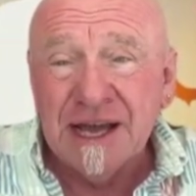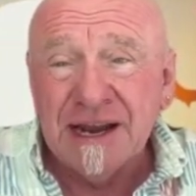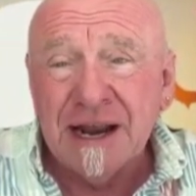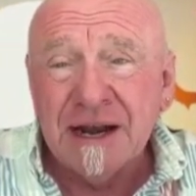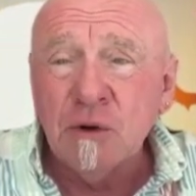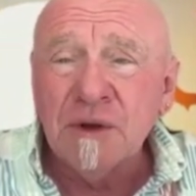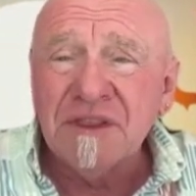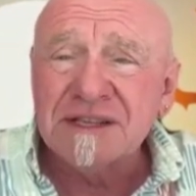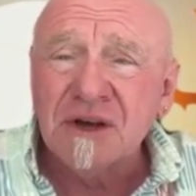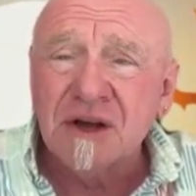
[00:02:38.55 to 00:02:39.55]
And I don't know
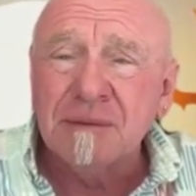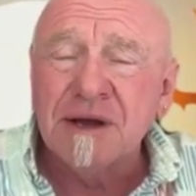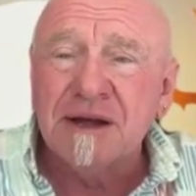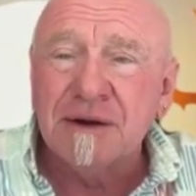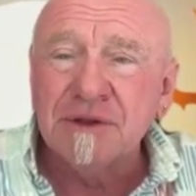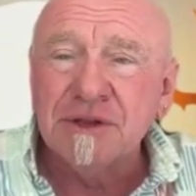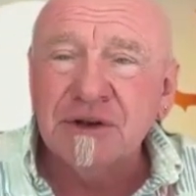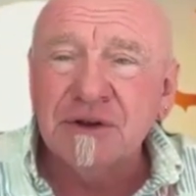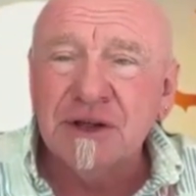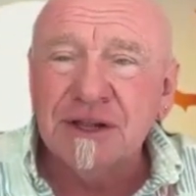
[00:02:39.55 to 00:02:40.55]
what that's all about. I really
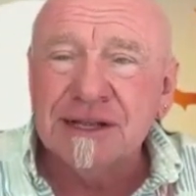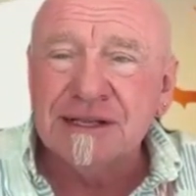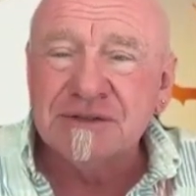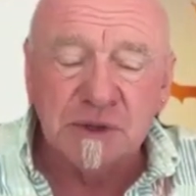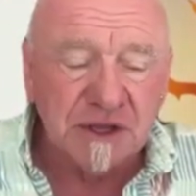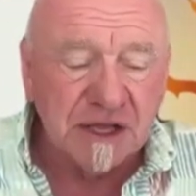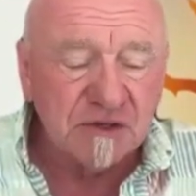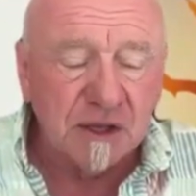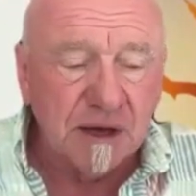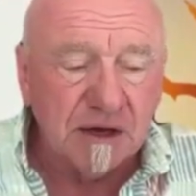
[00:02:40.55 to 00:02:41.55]
don't know what
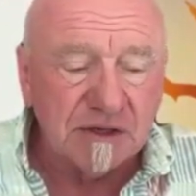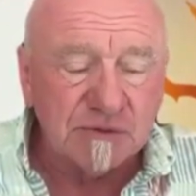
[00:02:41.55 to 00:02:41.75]
that's all about,